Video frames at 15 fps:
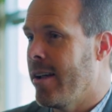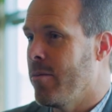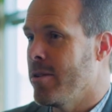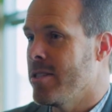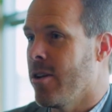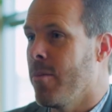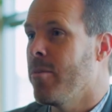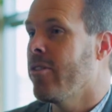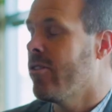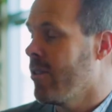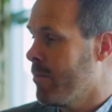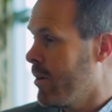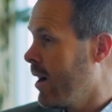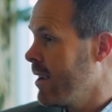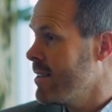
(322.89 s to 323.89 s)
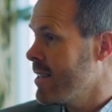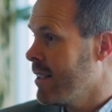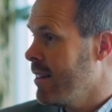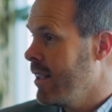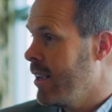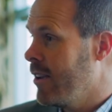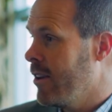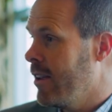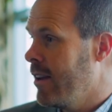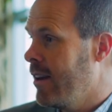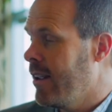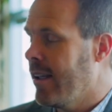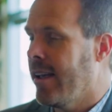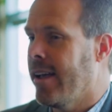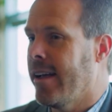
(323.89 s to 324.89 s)
It was almost surprisingly good,
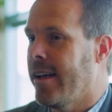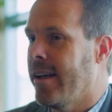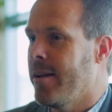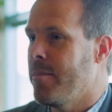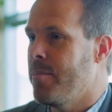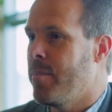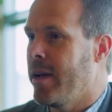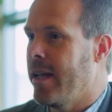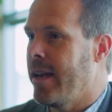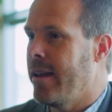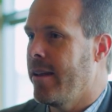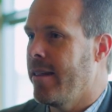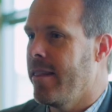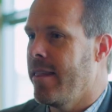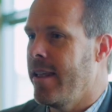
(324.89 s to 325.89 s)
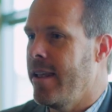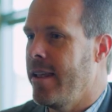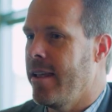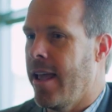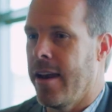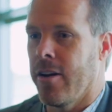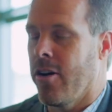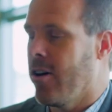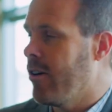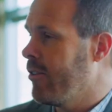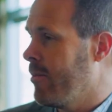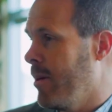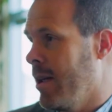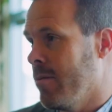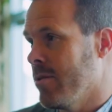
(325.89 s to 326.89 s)
uh, but the and
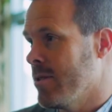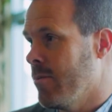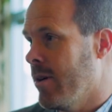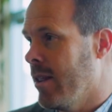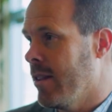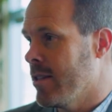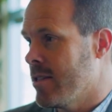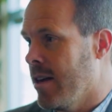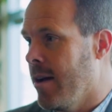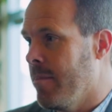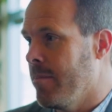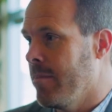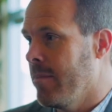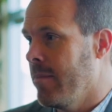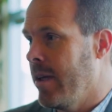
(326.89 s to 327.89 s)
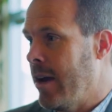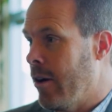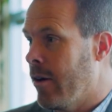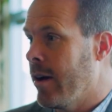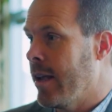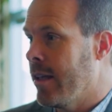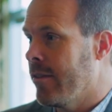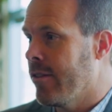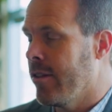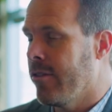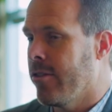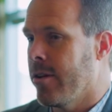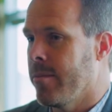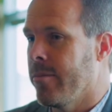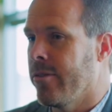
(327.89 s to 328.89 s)
Carlsbad was one of the top areas in
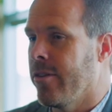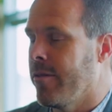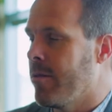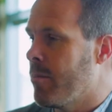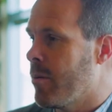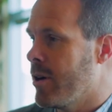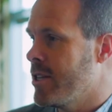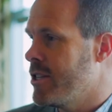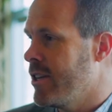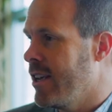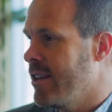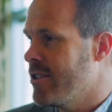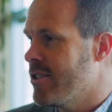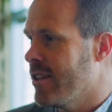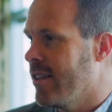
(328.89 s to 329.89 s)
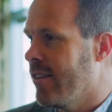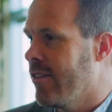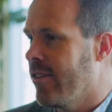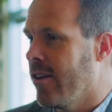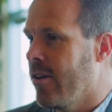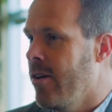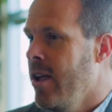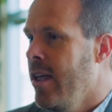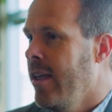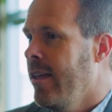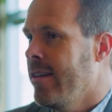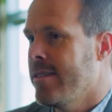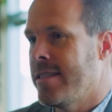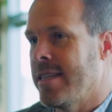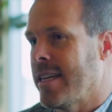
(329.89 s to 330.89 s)
terms of appreciation. So
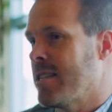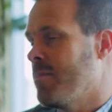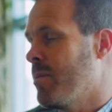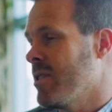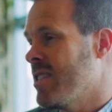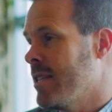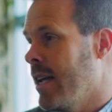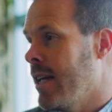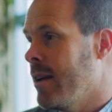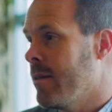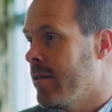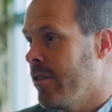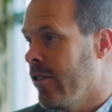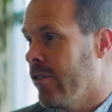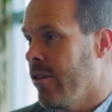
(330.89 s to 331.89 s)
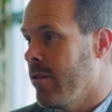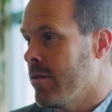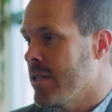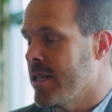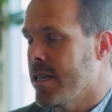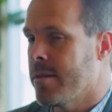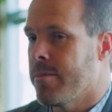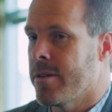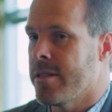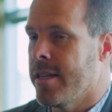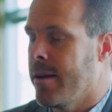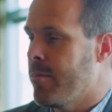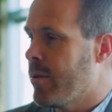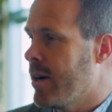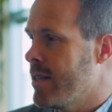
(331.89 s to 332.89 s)
6%, just over
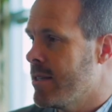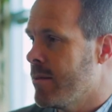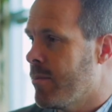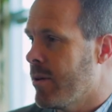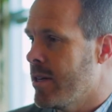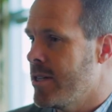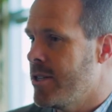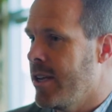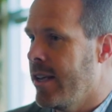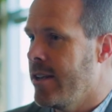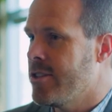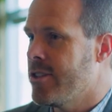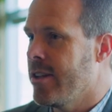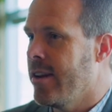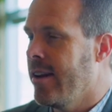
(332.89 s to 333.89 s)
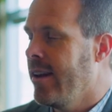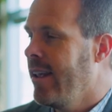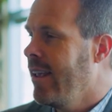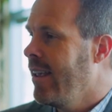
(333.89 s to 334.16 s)
6% price appreciation.